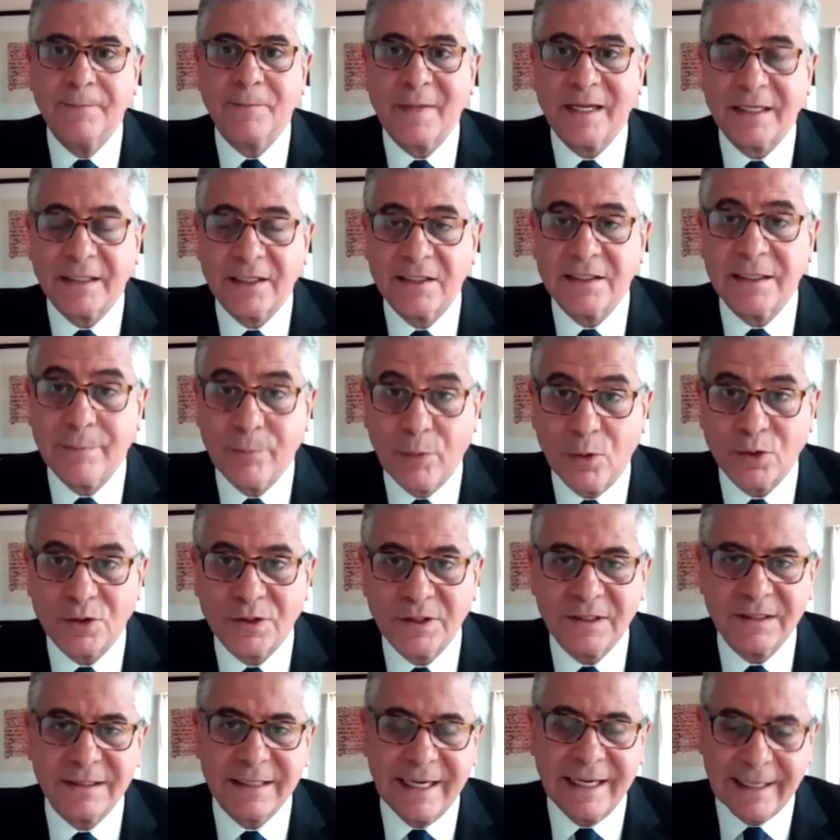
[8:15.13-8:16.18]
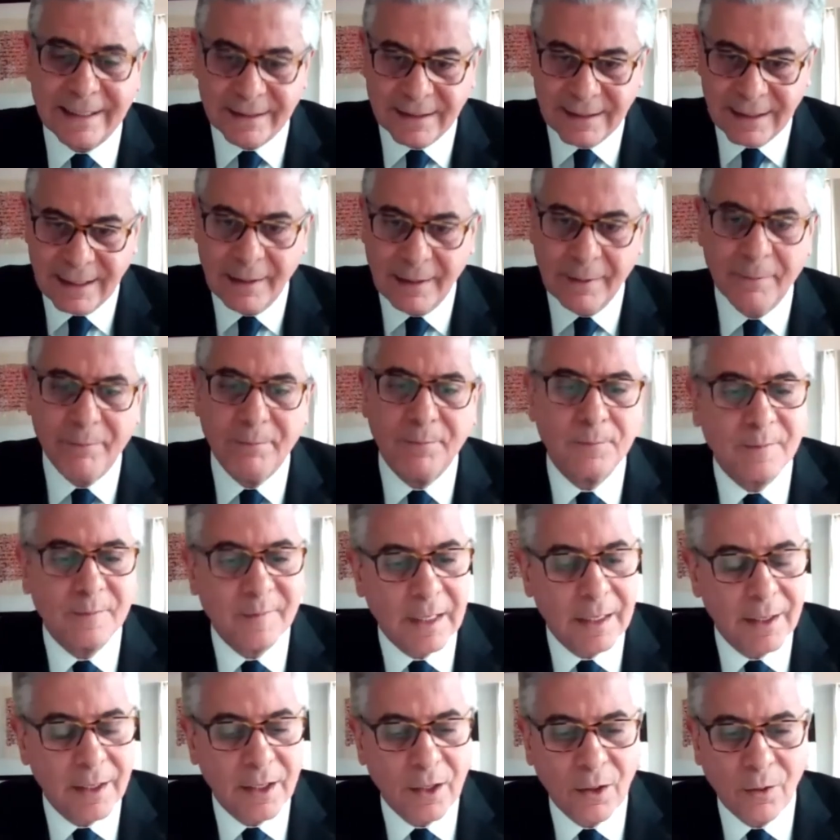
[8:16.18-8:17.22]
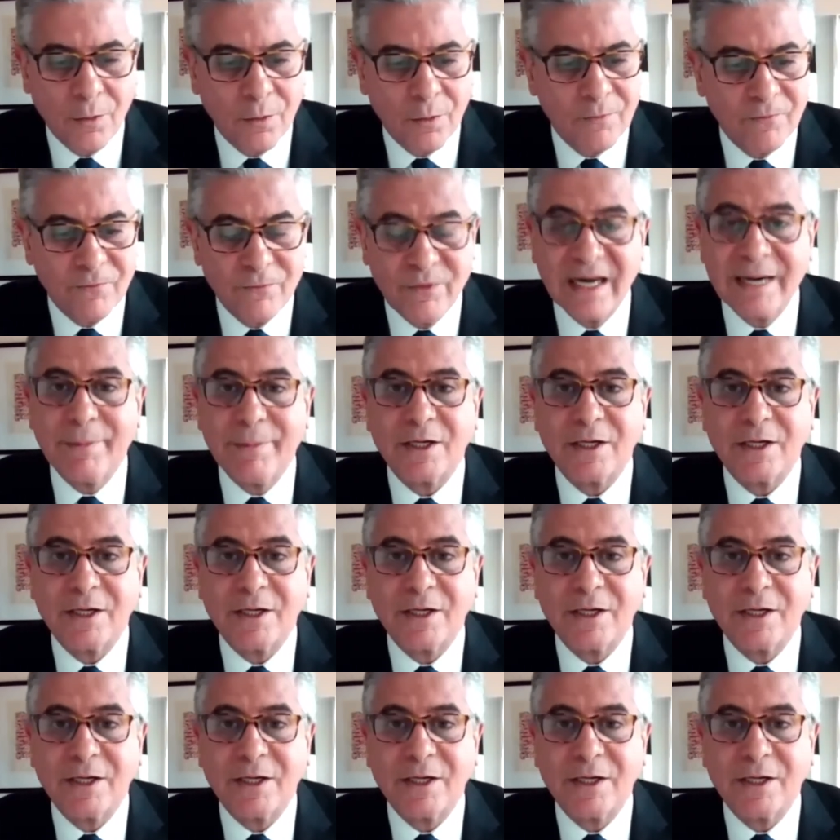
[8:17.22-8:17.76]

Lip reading: It is important. And very